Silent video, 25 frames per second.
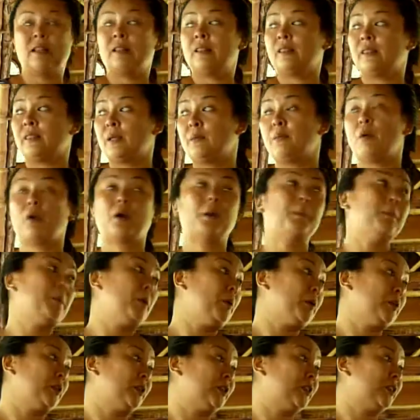the more
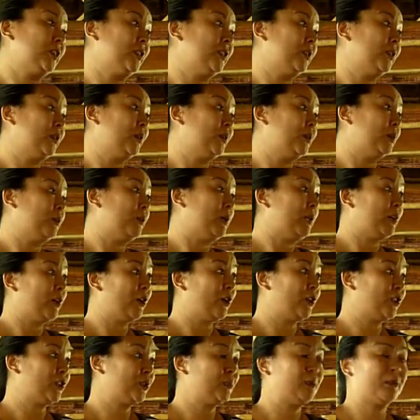boats we
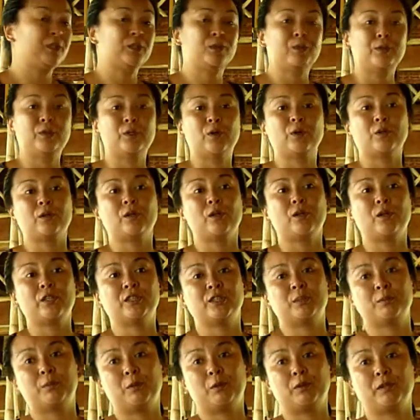launched. Because we don't
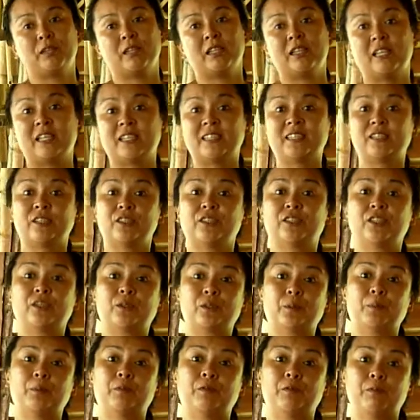launch a boat unless there's a
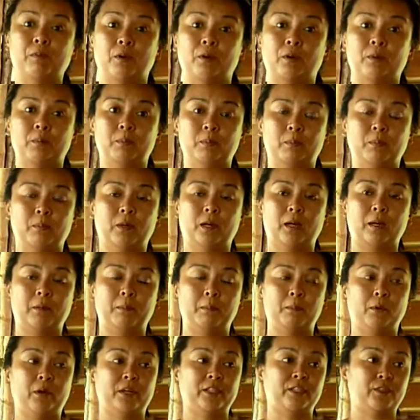group
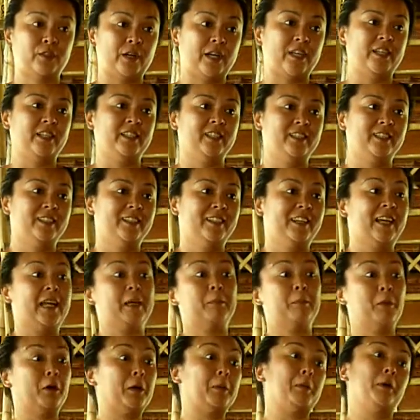of boys ready.
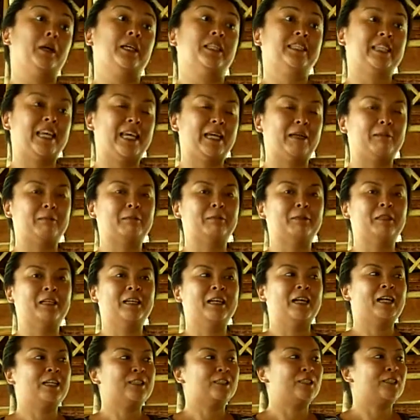The more boys came.
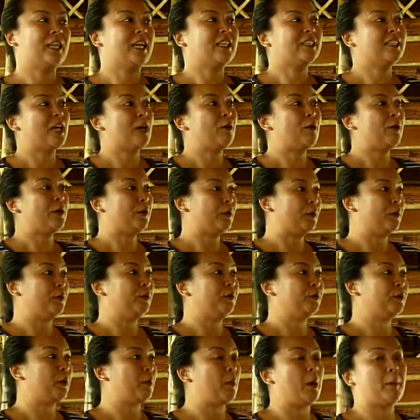So that's how we grew
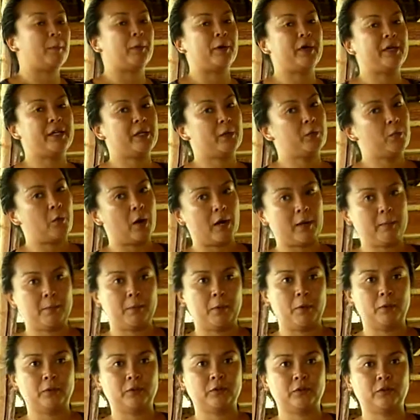from operating one
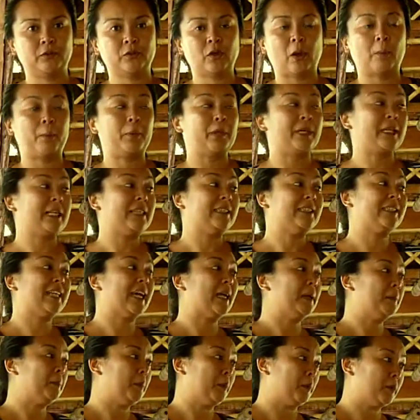boat to operating
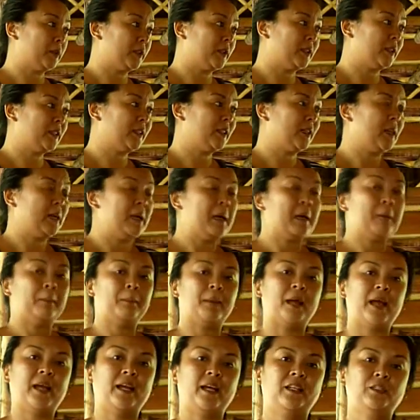10 boats,
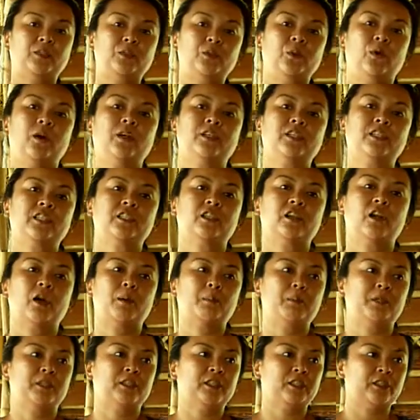flying a
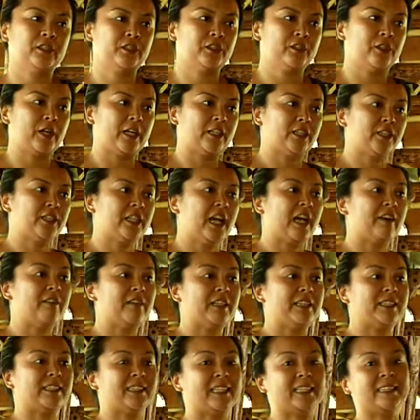200-kilometer stretch,
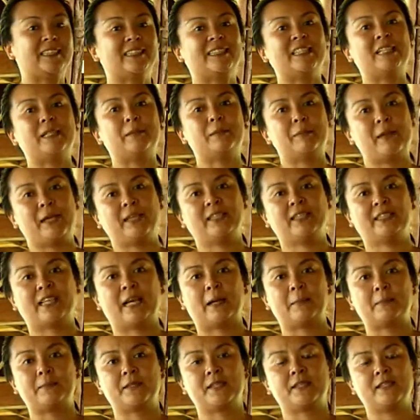having 16 base
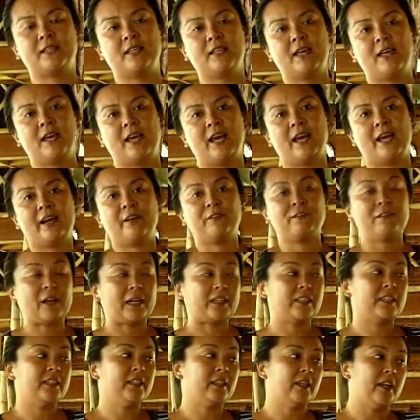camps, and
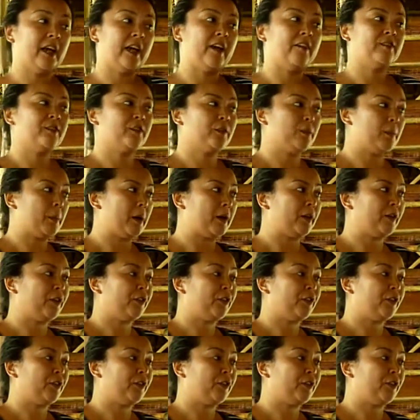affecting the lives of about